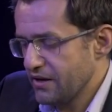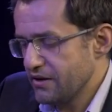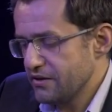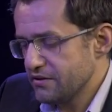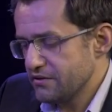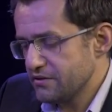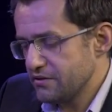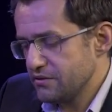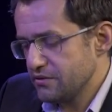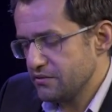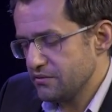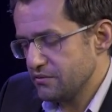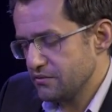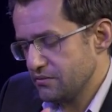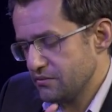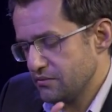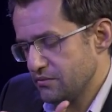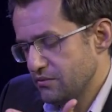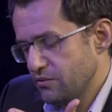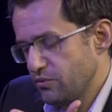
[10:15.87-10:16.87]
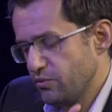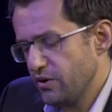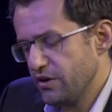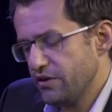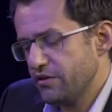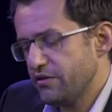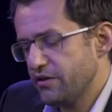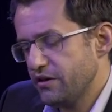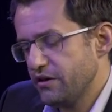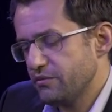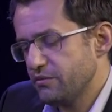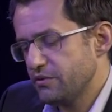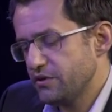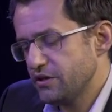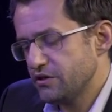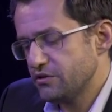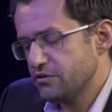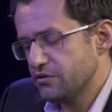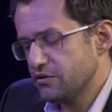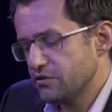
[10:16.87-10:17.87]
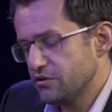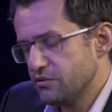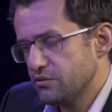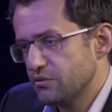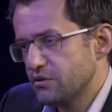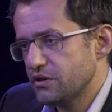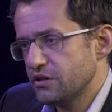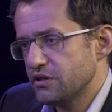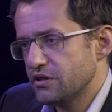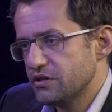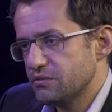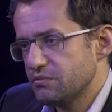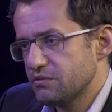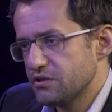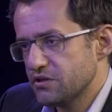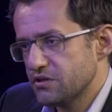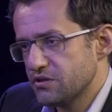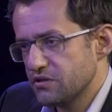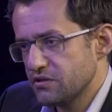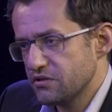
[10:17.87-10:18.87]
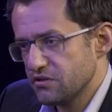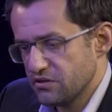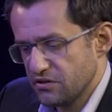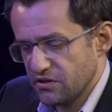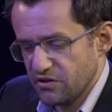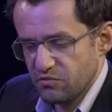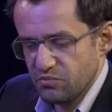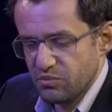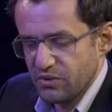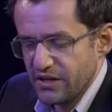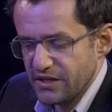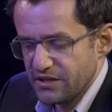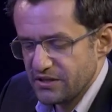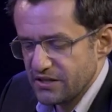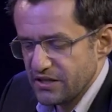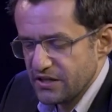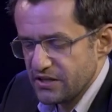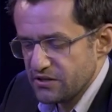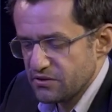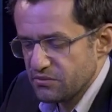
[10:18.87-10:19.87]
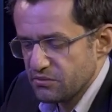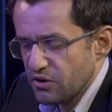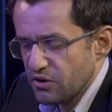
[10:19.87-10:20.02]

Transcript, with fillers: So one thing we need to know in these positions, if black takes, we